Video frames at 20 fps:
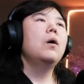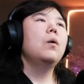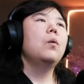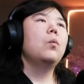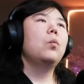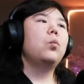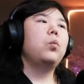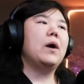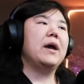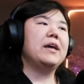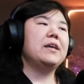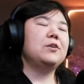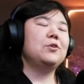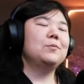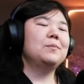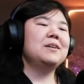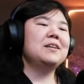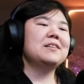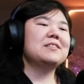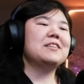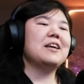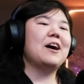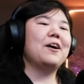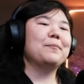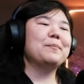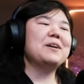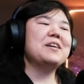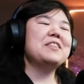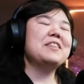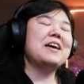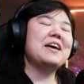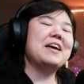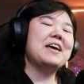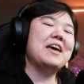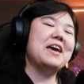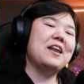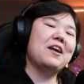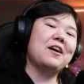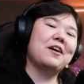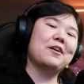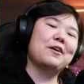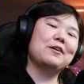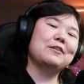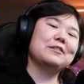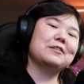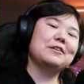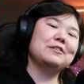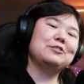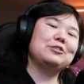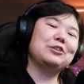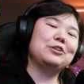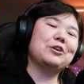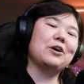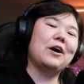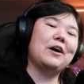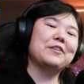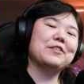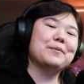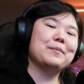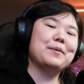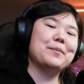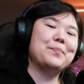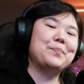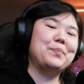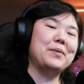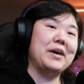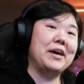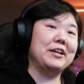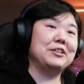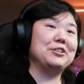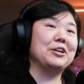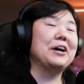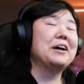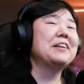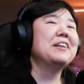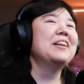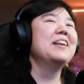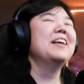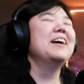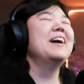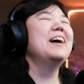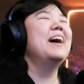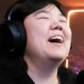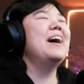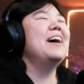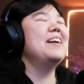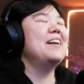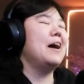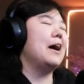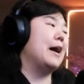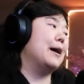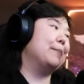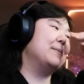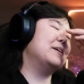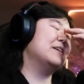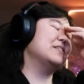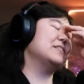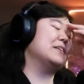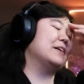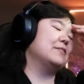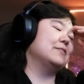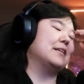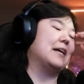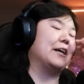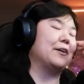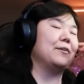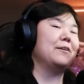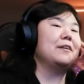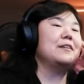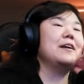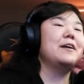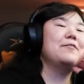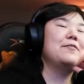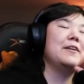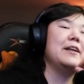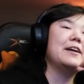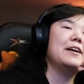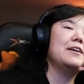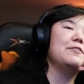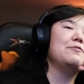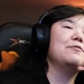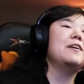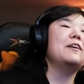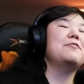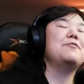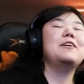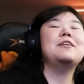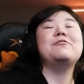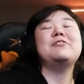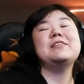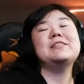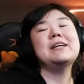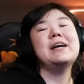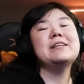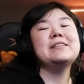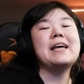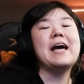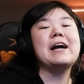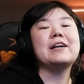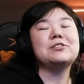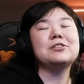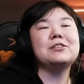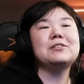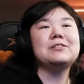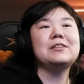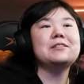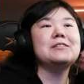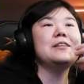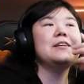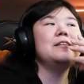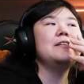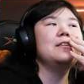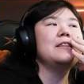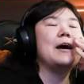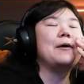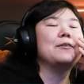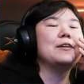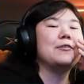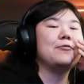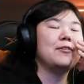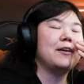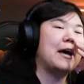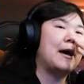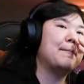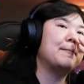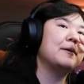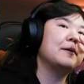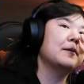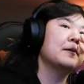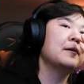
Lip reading: Wait, you mean to tell me the hit on her is because she called them a bitch? I mean, it sounds accurate. I feel like if these guys actually existed, that would definitely happen.